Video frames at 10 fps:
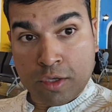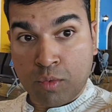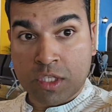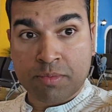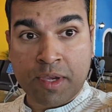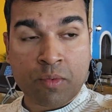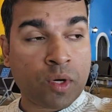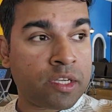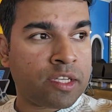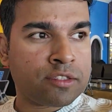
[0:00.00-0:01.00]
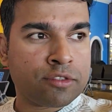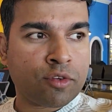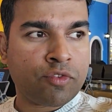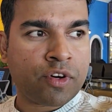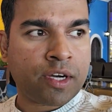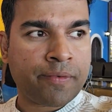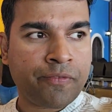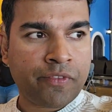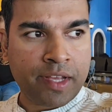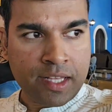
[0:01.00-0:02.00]
So what's my verdict so far?
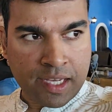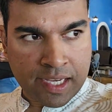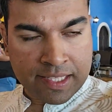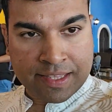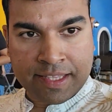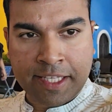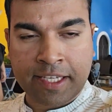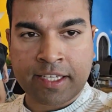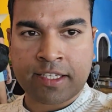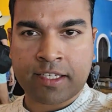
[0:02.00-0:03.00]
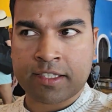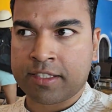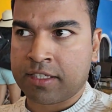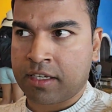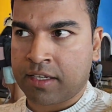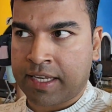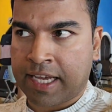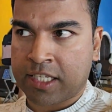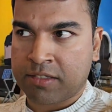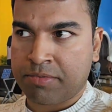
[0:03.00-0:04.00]
Well, I think it's a
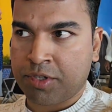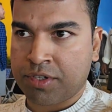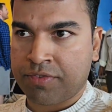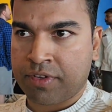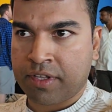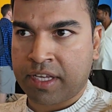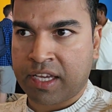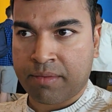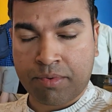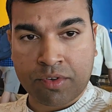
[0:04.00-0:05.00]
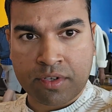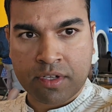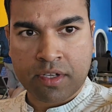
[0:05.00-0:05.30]
nice, beautiful airport.